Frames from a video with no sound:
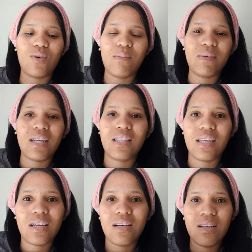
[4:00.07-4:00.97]
come
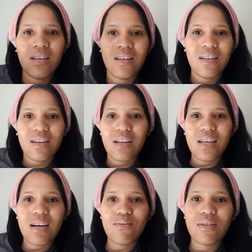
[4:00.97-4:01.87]
critique
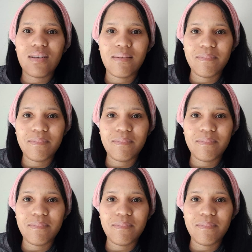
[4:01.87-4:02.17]
click out